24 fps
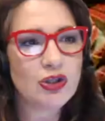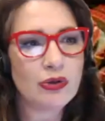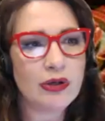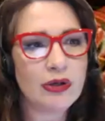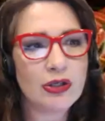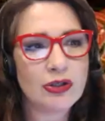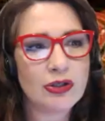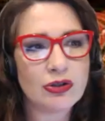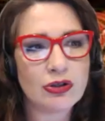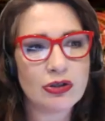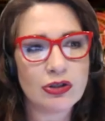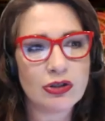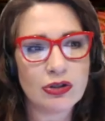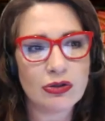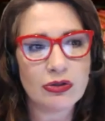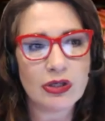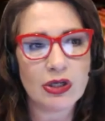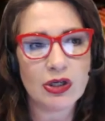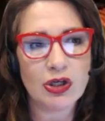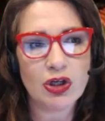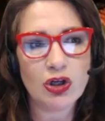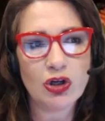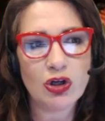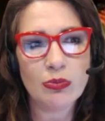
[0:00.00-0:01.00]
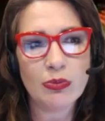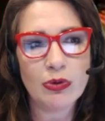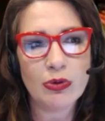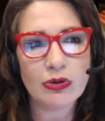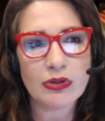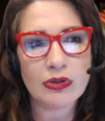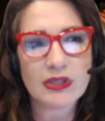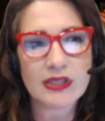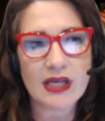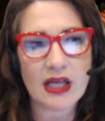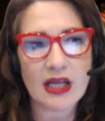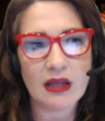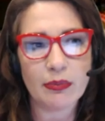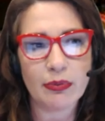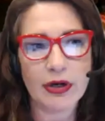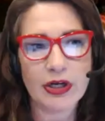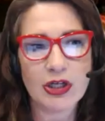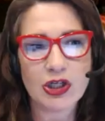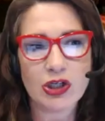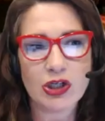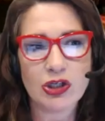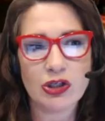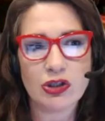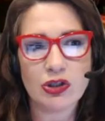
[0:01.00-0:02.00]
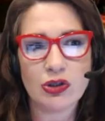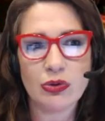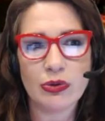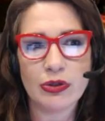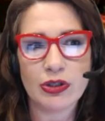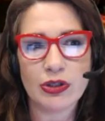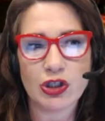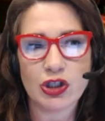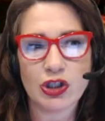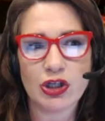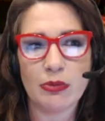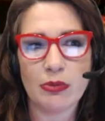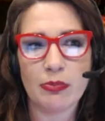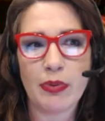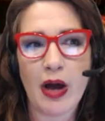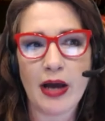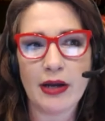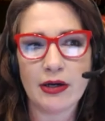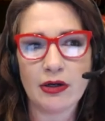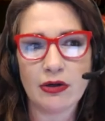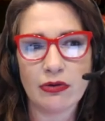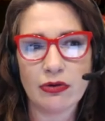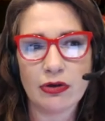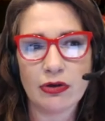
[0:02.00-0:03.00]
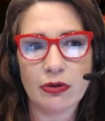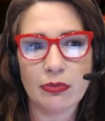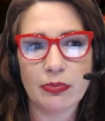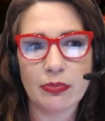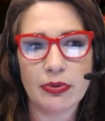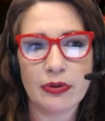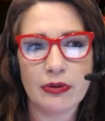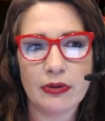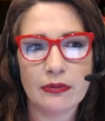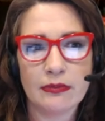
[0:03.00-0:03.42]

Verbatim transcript: you introduce a new moon celebration to a Shabbat group?